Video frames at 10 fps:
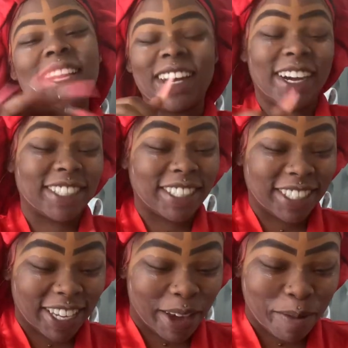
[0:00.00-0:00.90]
Nah, I was just
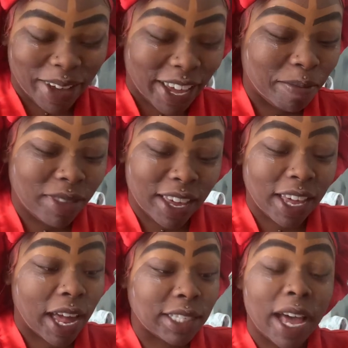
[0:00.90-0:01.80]
saying, but
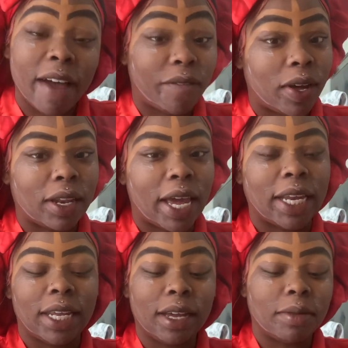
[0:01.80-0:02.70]
yeah, that's how I felt.
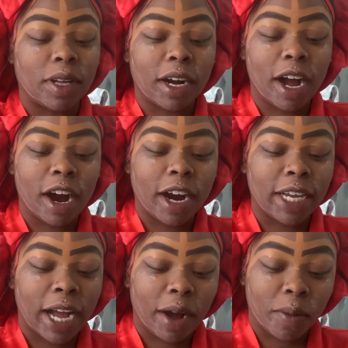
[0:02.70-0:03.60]
Like, damn, dog, I already
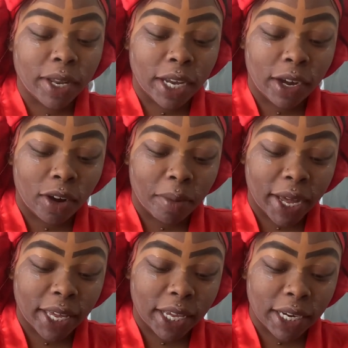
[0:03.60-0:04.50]
got one nigga on my
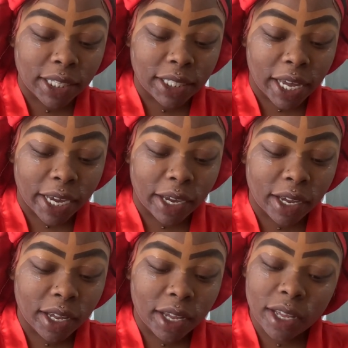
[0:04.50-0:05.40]
hit list. Like,
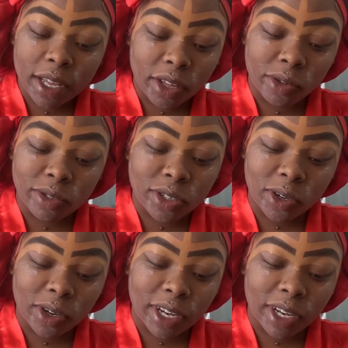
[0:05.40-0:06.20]
you too?